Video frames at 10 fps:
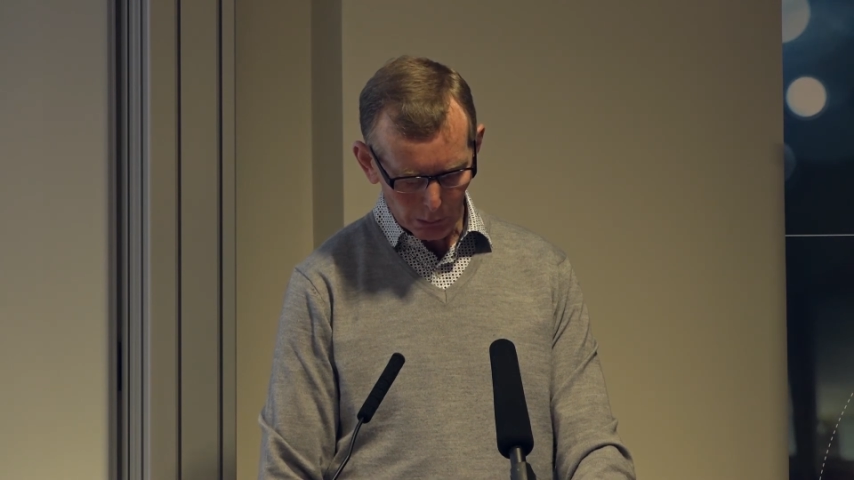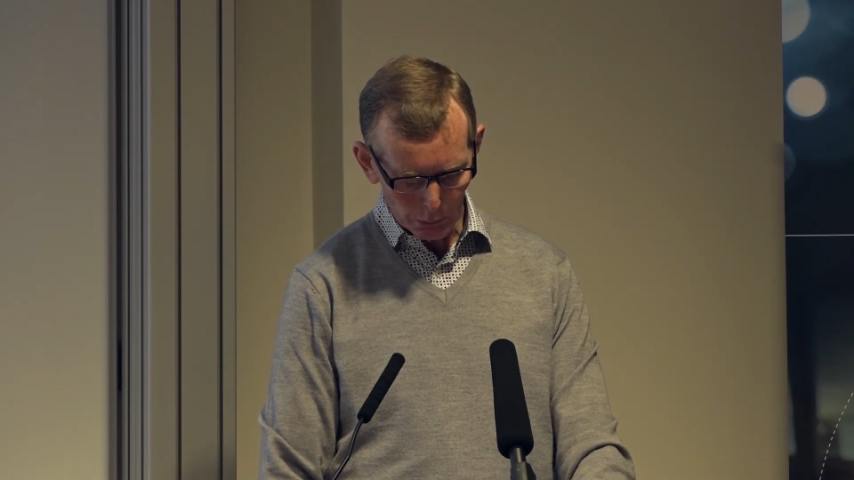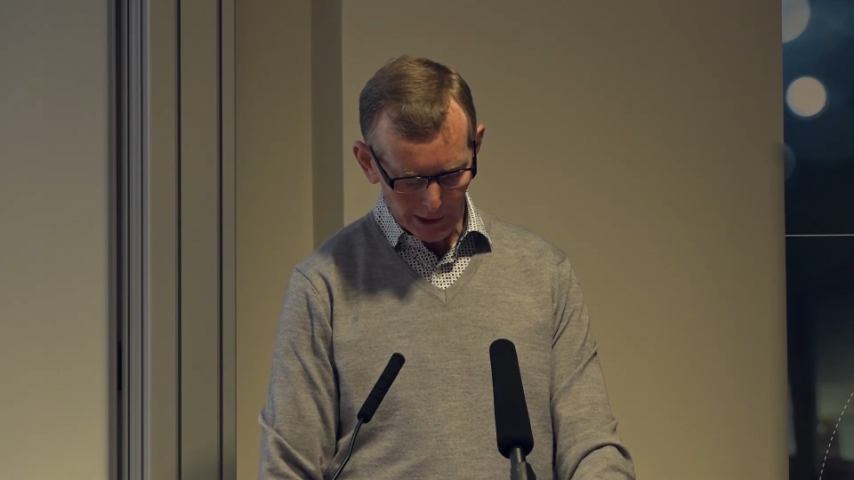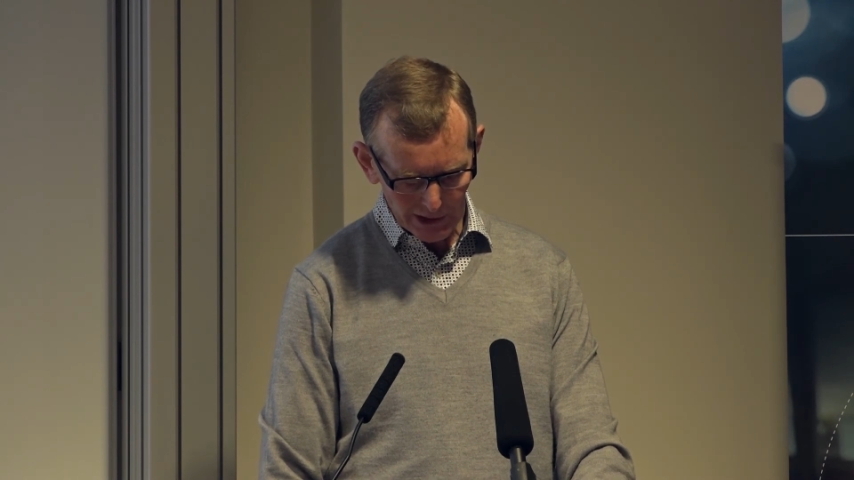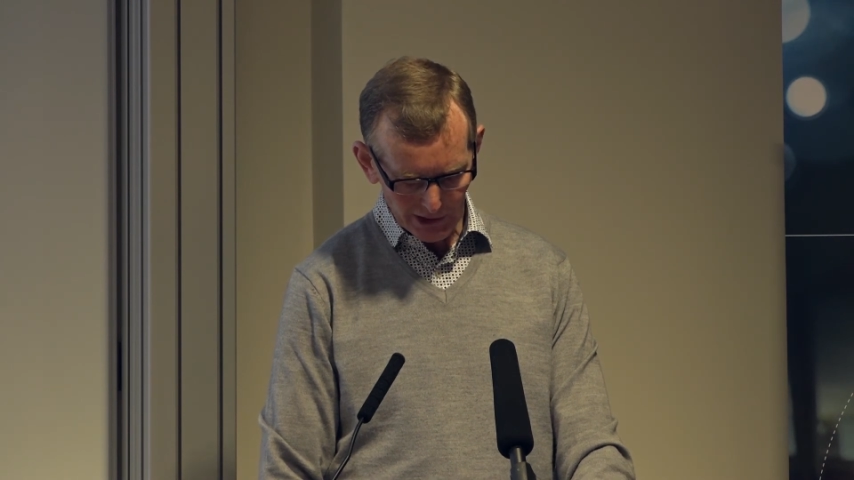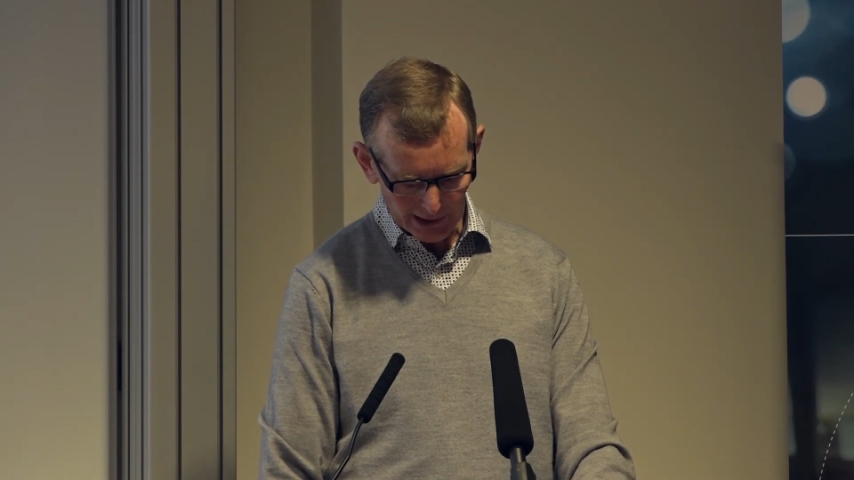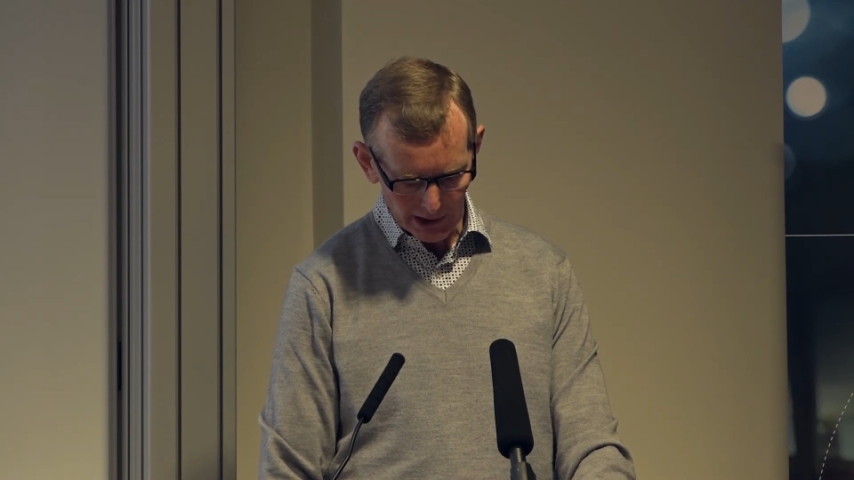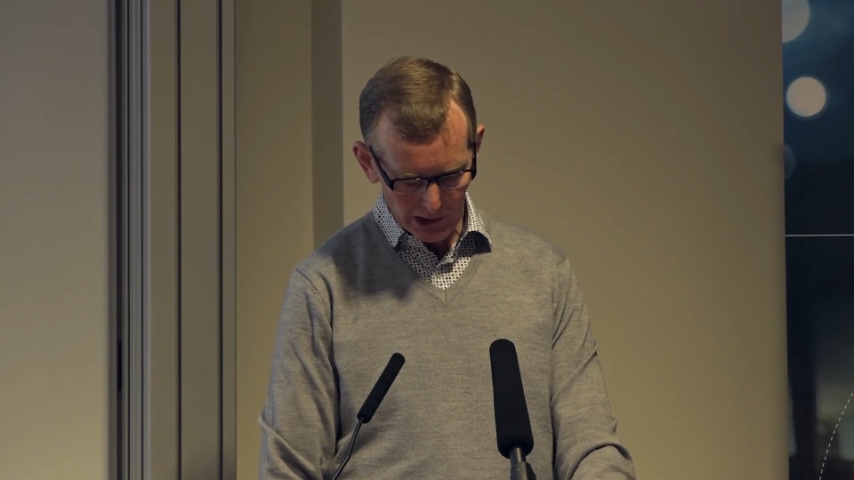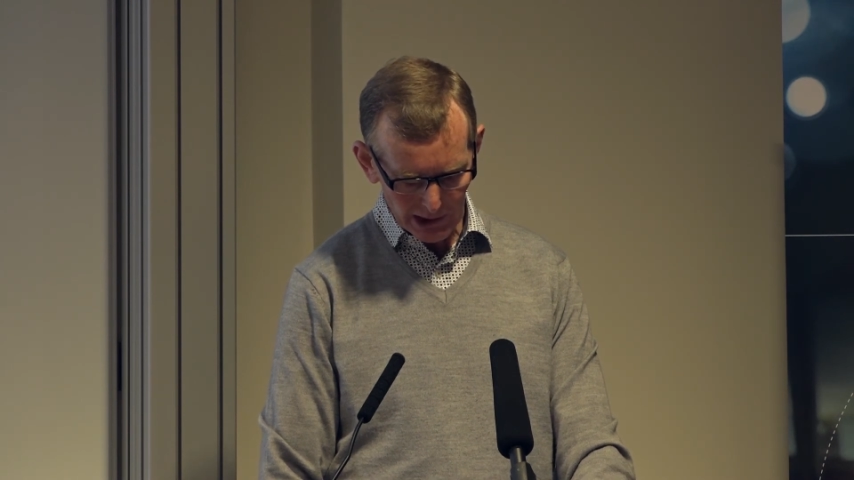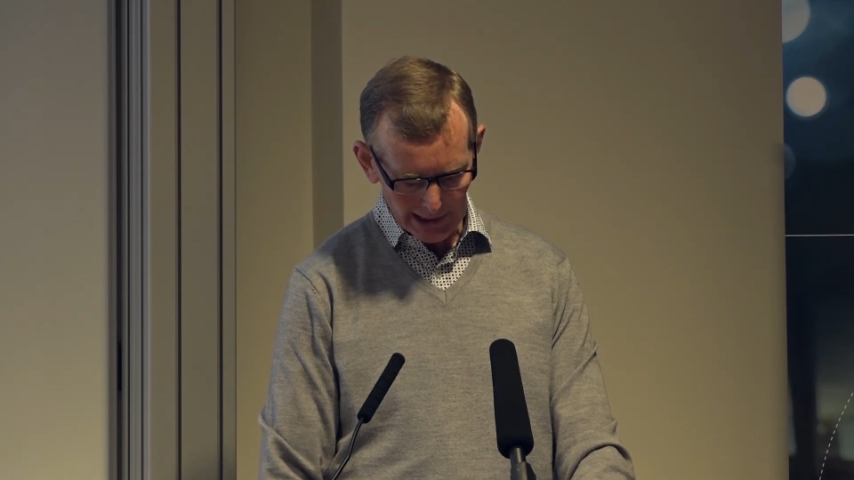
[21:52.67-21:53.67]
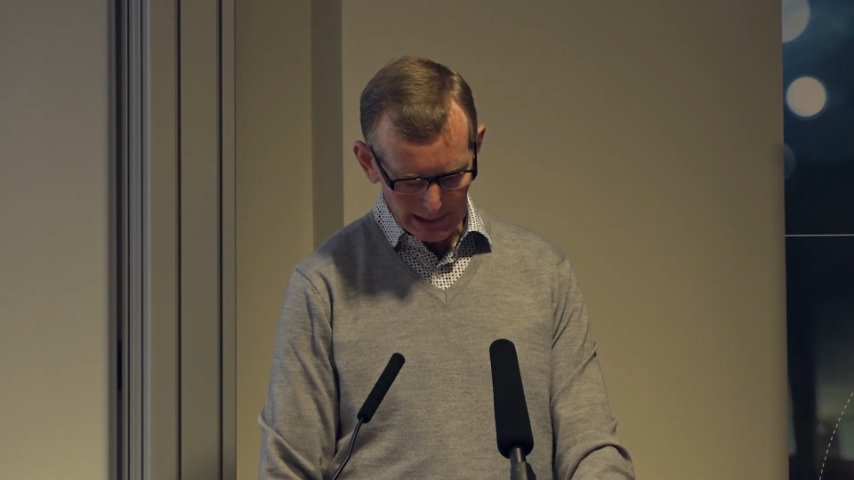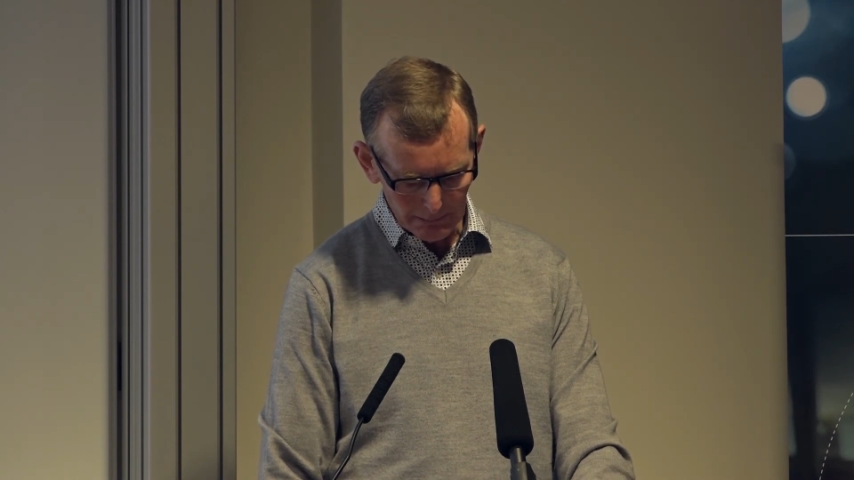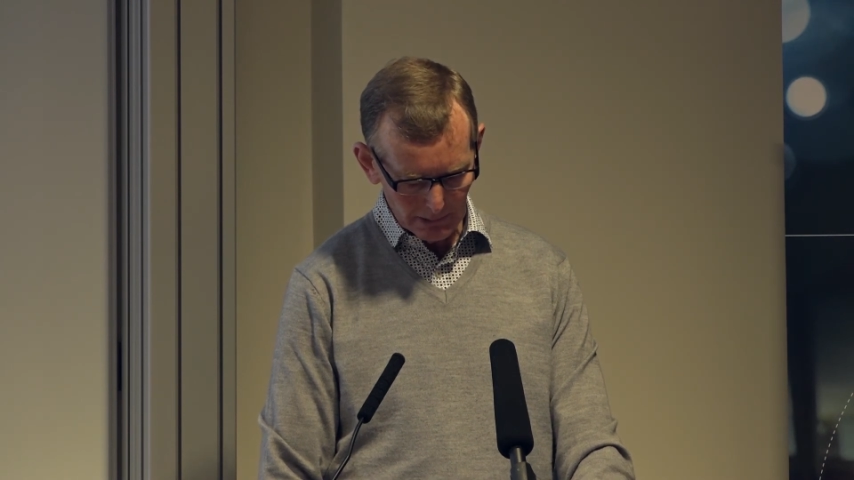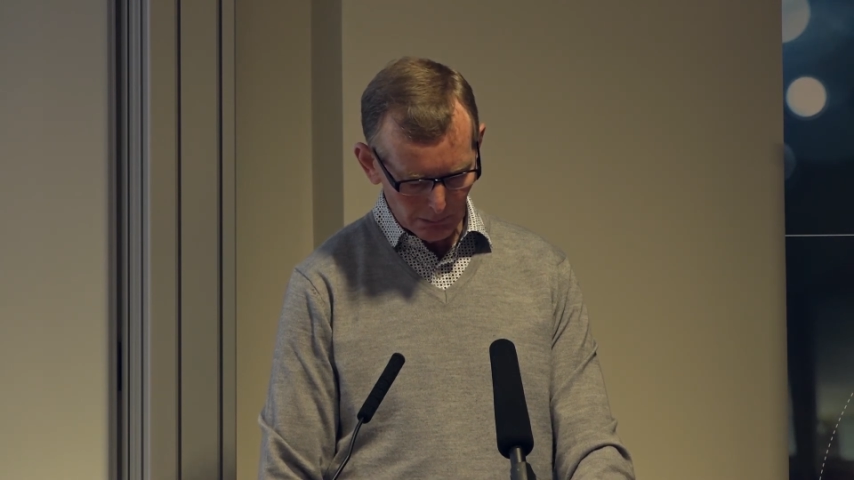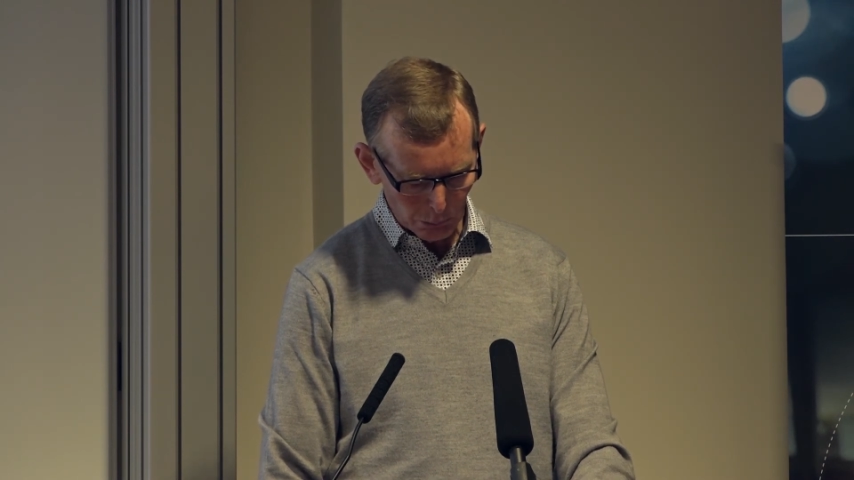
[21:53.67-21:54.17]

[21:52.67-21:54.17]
research team